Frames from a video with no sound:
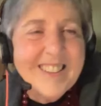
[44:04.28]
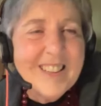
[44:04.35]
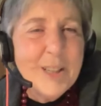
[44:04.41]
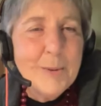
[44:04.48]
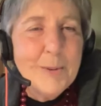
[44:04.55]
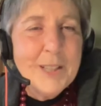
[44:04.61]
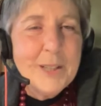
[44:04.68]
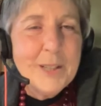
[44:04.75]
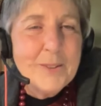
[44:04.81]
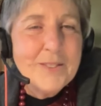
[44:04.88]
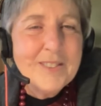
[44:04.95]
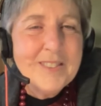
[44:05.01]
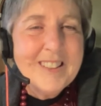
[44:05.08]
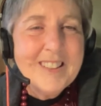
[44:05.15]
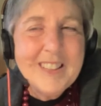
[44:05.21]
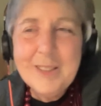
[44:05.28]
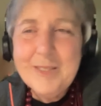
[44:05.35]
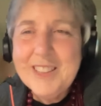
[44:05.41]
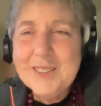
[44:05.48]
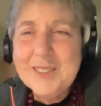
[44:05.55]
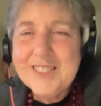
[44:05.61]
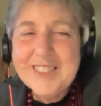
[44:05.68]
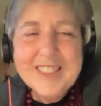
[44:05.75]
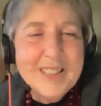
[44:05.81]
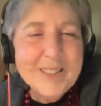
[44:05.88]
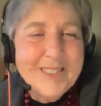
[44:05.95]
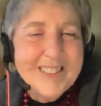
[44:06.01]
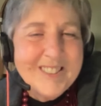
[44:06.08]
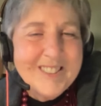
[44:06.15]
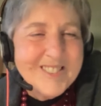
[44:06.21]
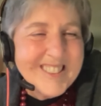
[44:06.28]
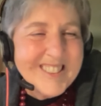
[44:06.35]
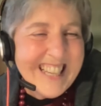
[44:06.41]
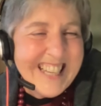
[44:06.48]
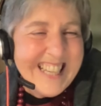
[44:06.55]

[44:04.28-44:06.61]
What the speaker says: see anyone else. Can anyone else see anyone else?